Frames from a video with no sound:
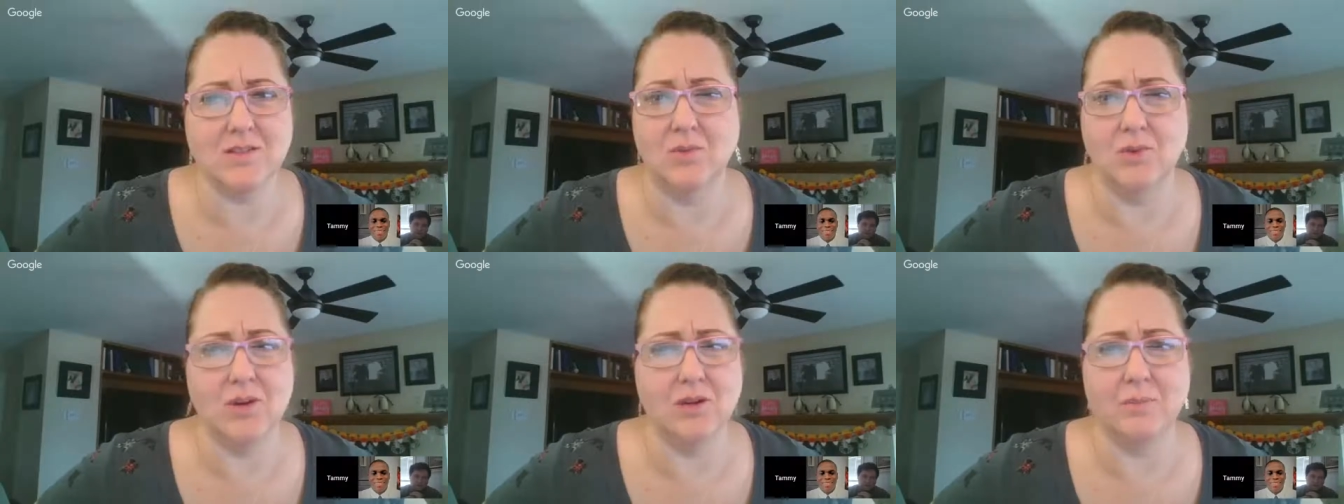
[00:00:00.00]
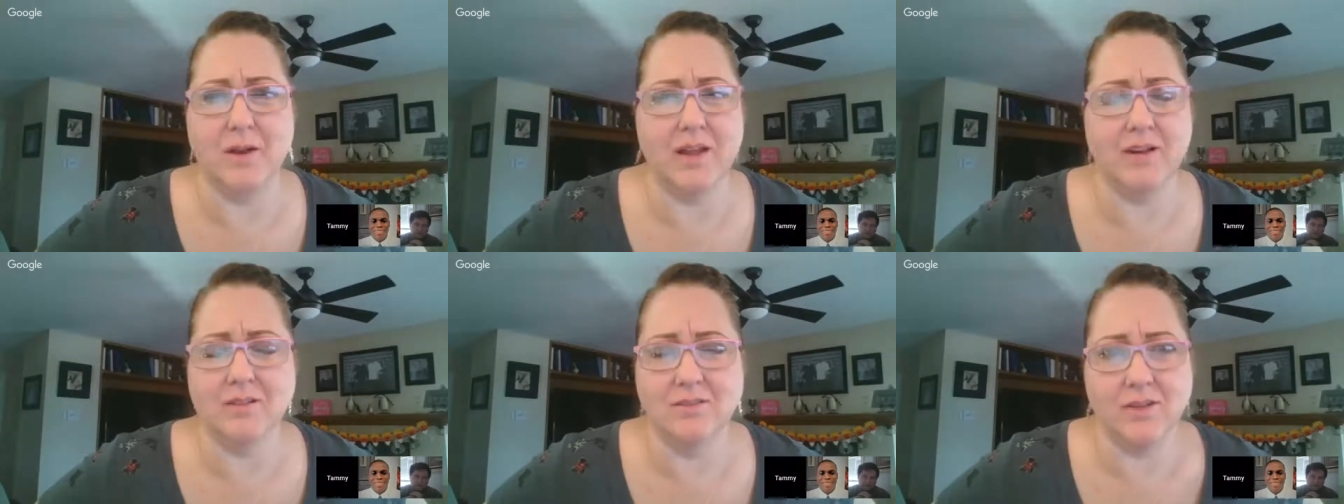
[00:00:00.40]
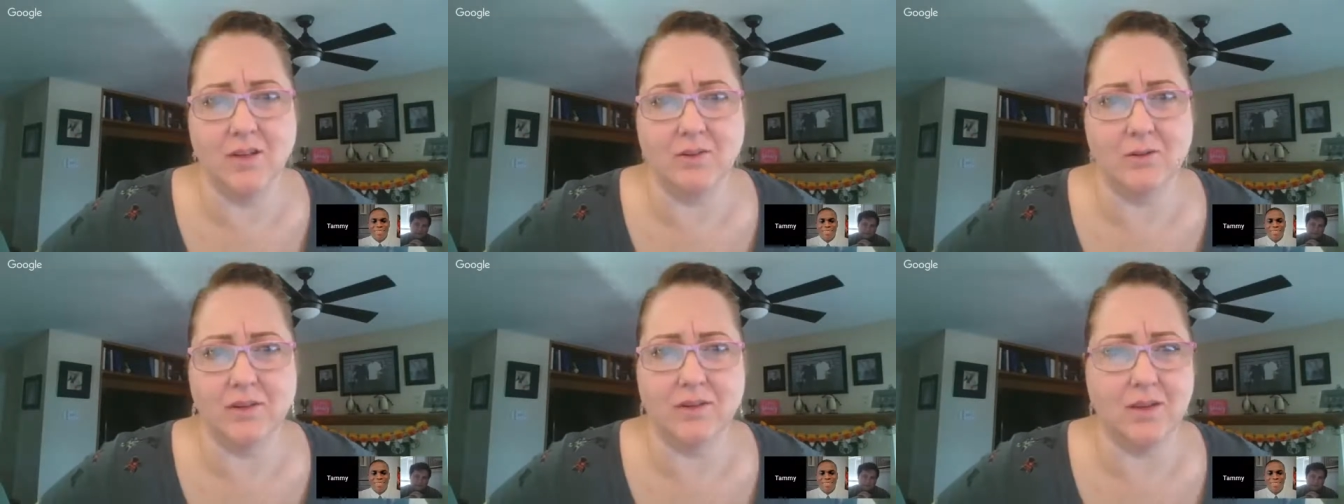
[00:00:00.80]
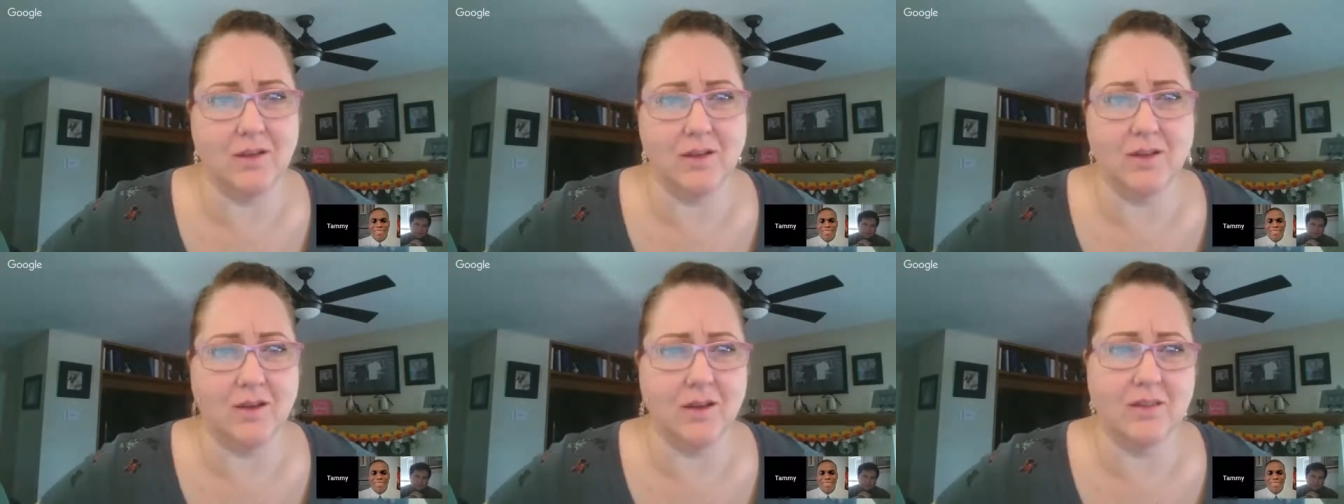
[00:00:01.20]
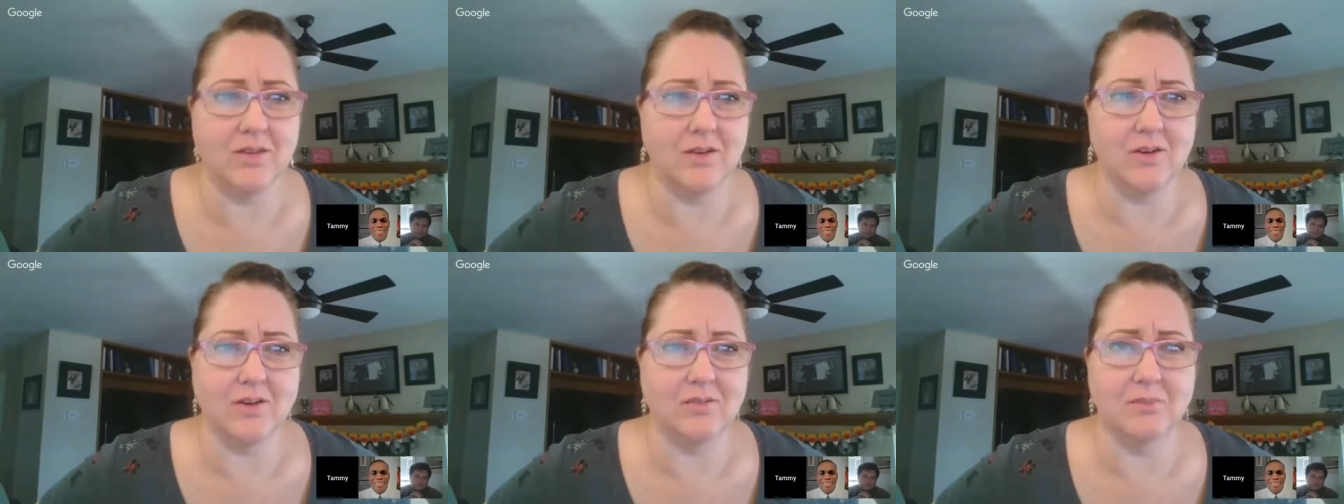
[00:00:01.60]
think about it some more, but I don't know what
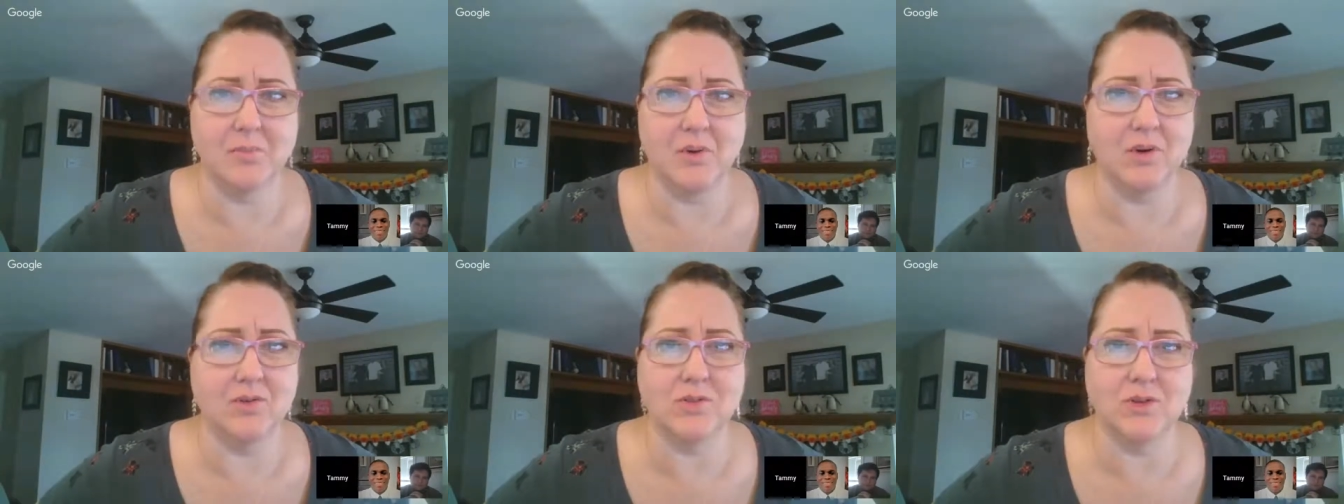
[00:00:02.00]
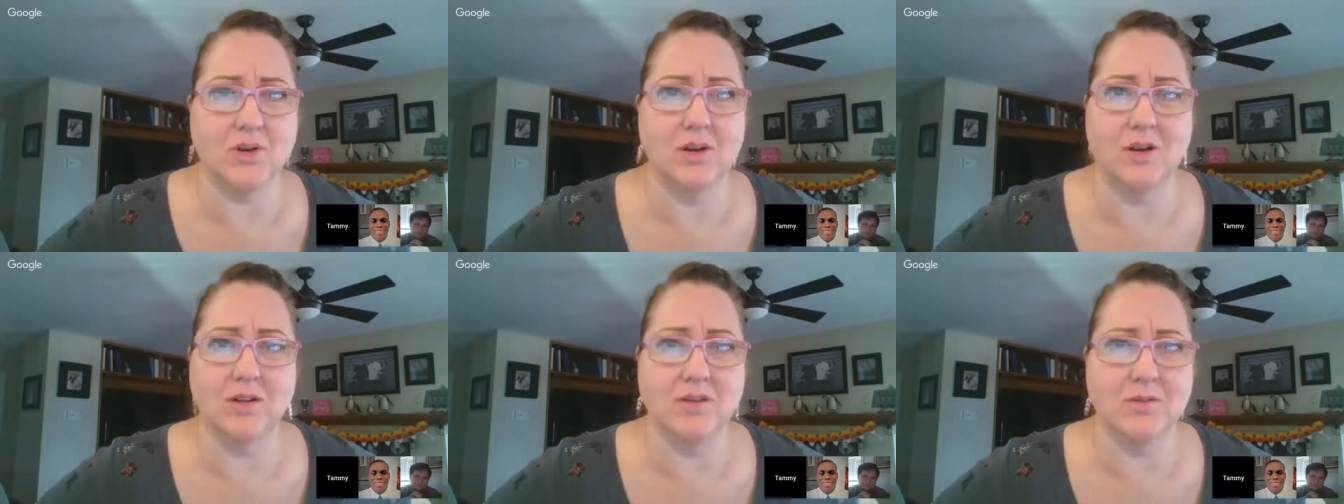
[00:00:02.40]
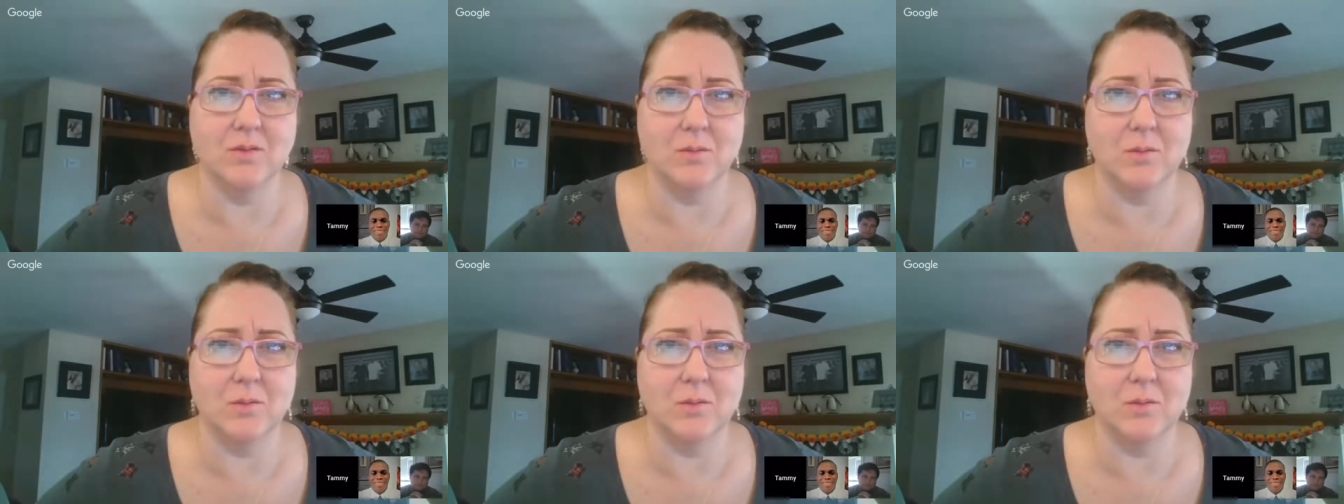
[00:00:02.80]
the other pros or